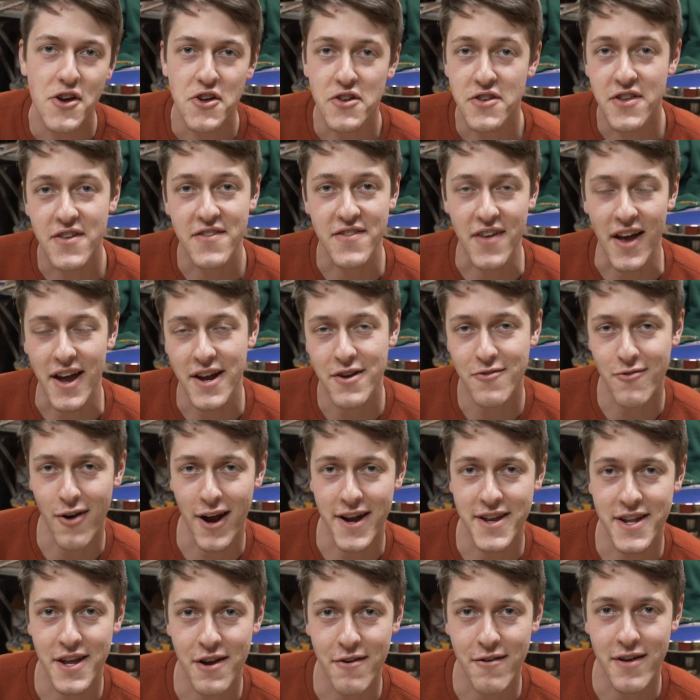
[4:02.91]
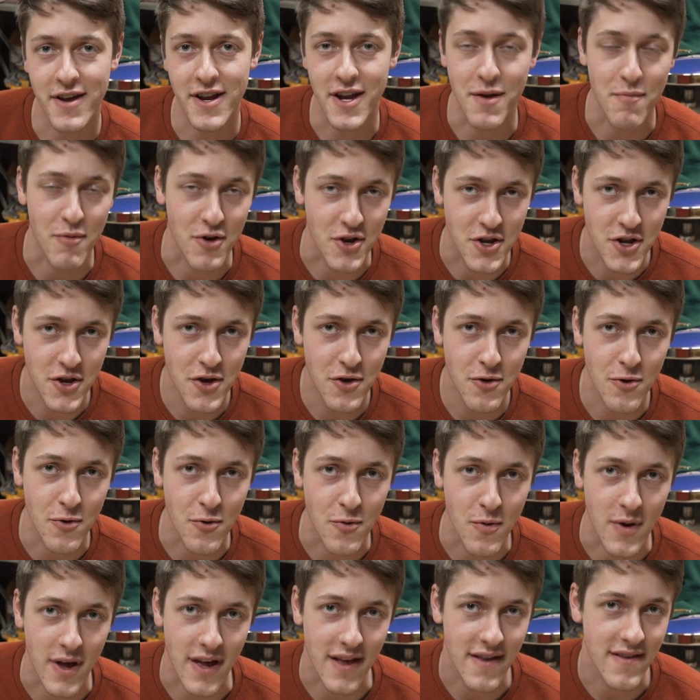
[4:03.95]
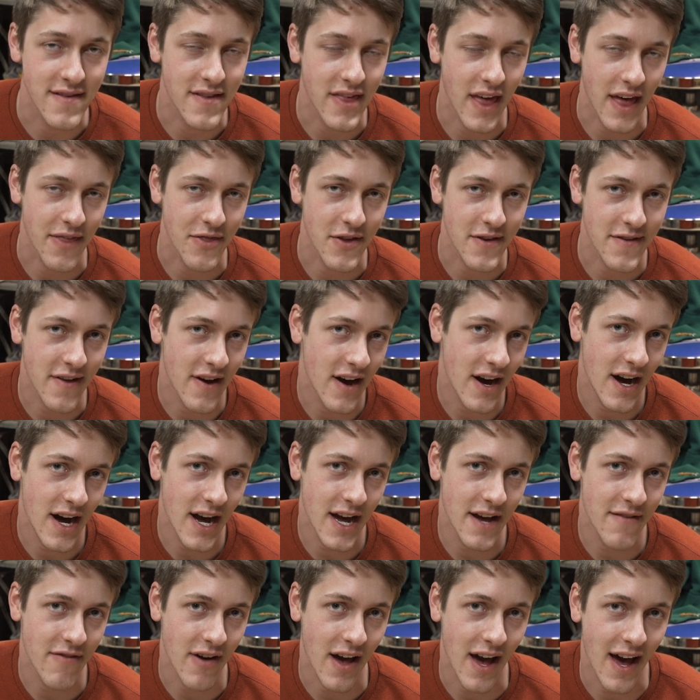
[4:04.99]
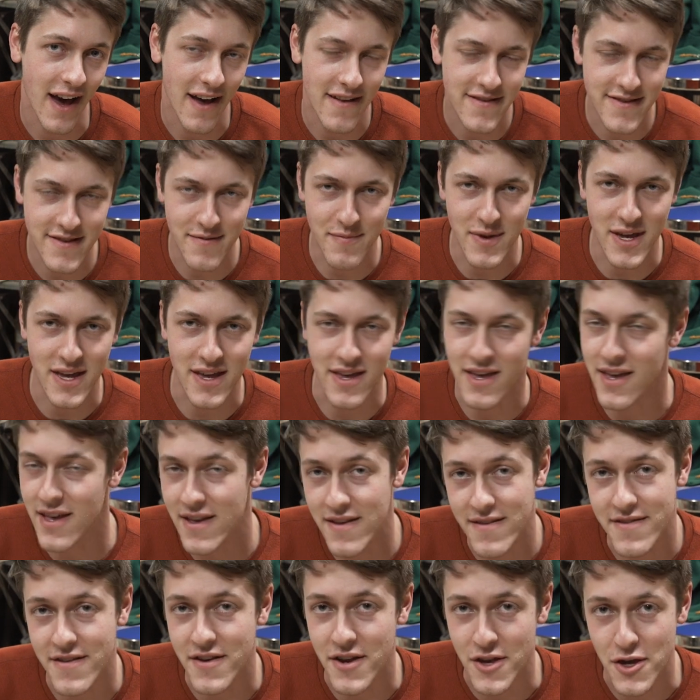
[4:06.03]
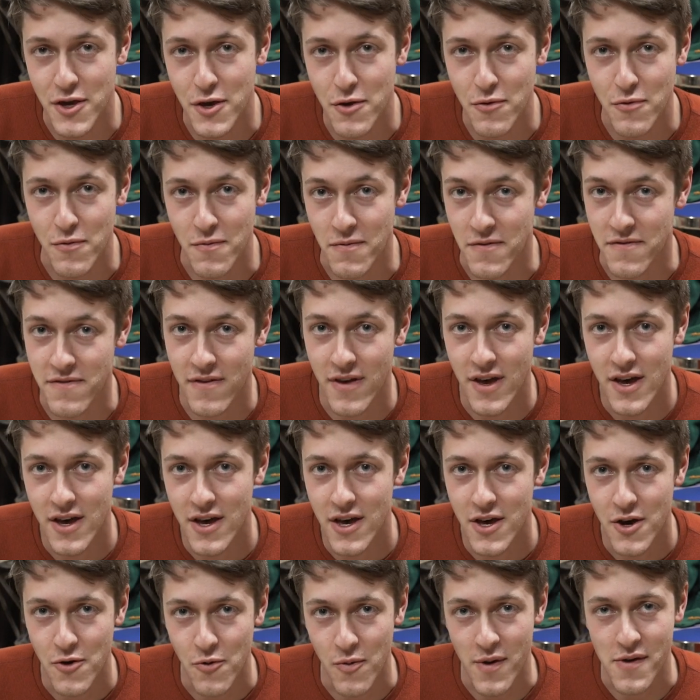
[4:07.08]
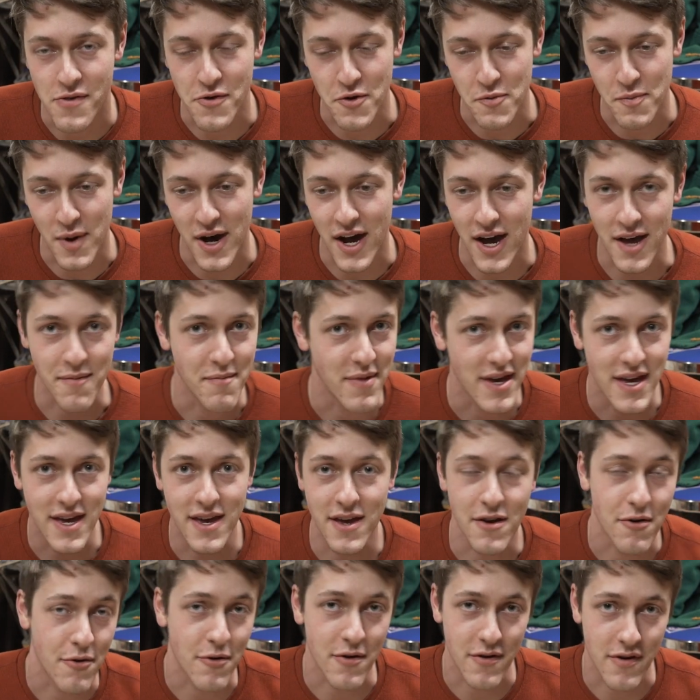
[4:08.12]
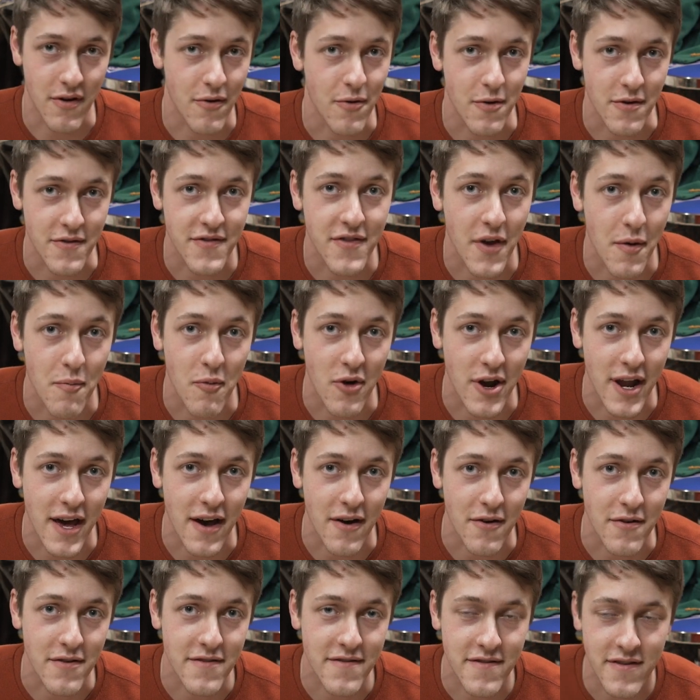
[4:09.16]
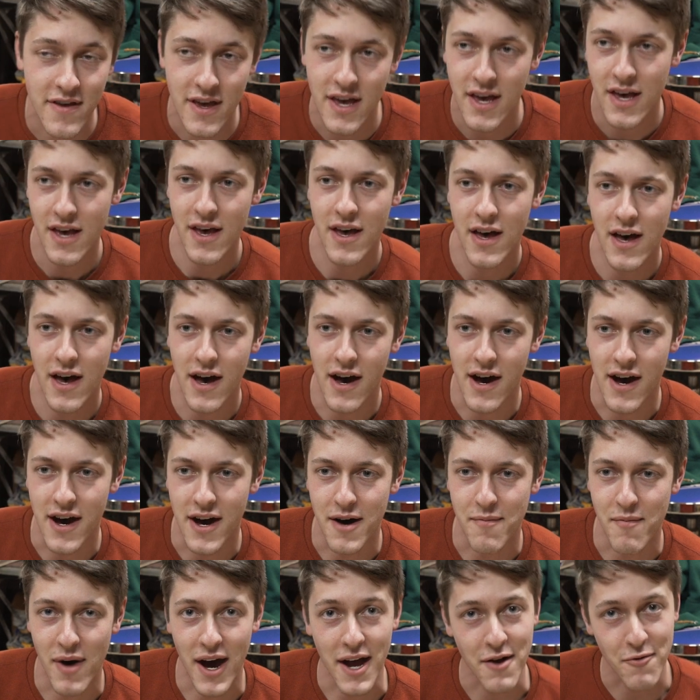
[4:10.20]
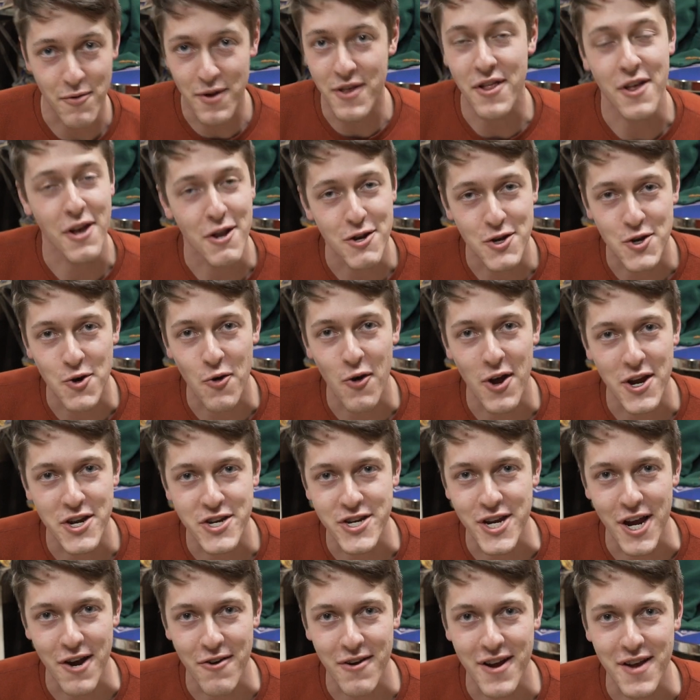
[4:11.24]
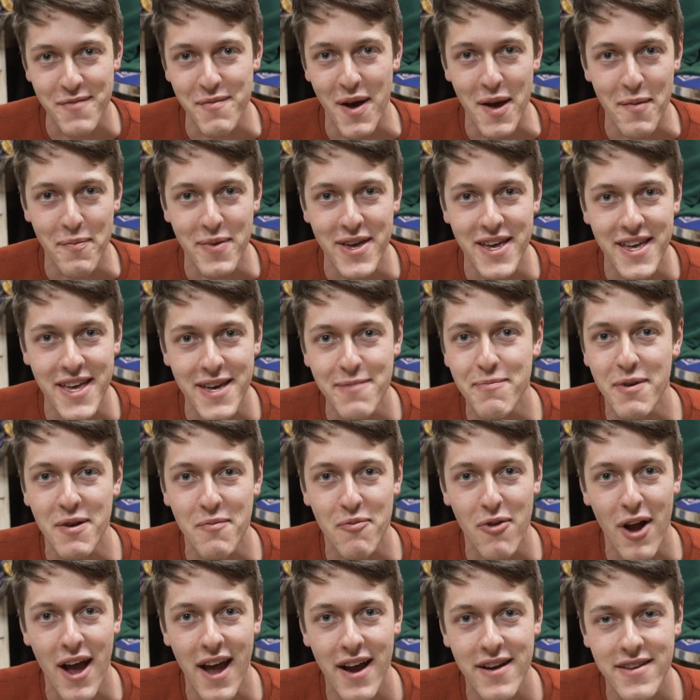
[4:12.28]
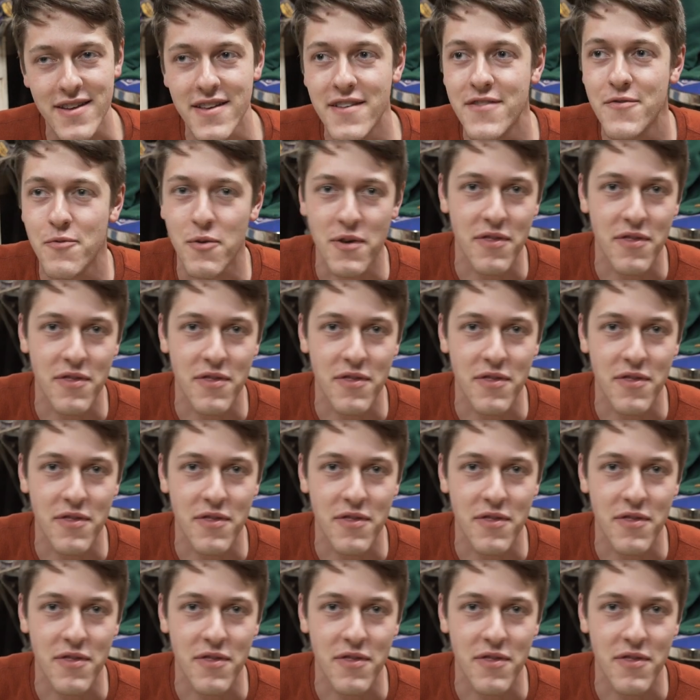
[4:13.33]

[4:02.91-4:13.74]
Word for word: Design criteria number two is that this hive has to be easy to use, whether by me or, or someone else. Um, I really enjoy sharing my beekeeping practice